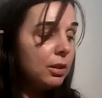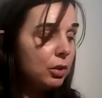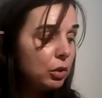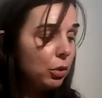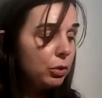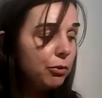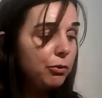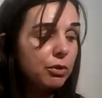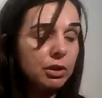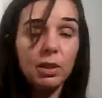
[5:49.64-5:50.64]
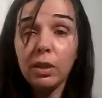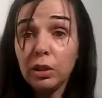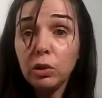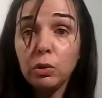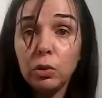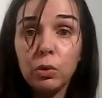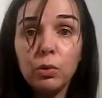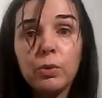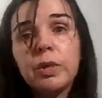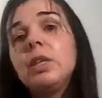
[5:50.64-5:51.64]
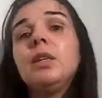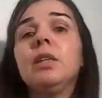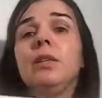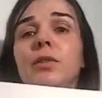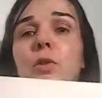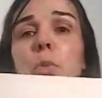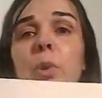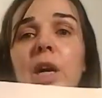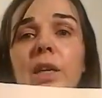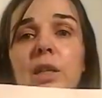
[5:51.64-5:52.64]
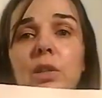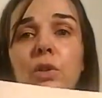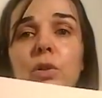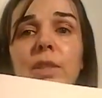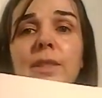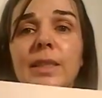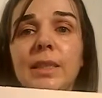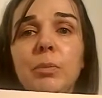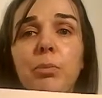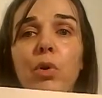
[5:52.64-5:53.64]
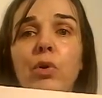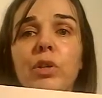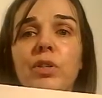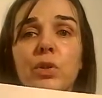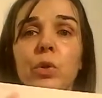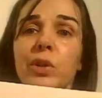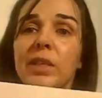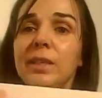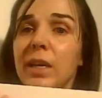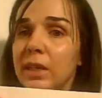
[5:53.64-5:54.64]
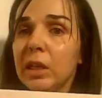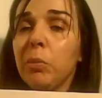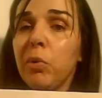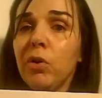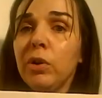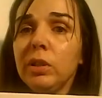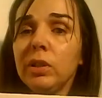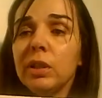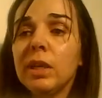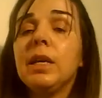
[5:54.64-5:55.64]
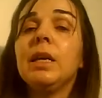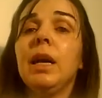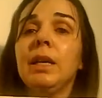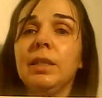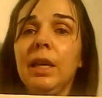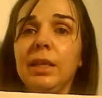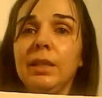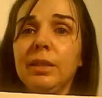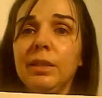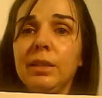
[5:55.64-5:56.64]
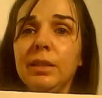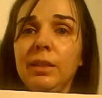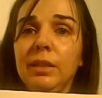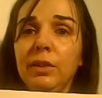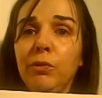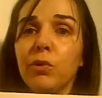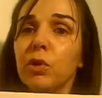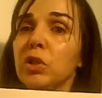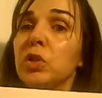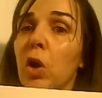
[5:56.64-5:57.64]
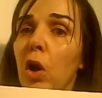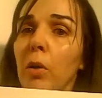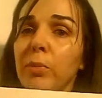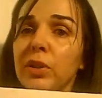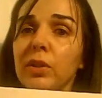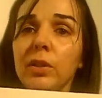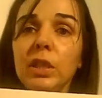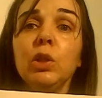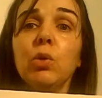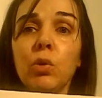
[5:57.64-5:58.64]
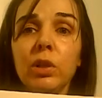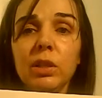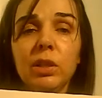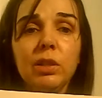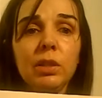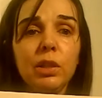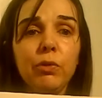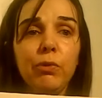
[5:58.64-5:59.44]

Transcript: So the first thing you do is to mark your 6 points. So the starting point and then the 4 stops in order.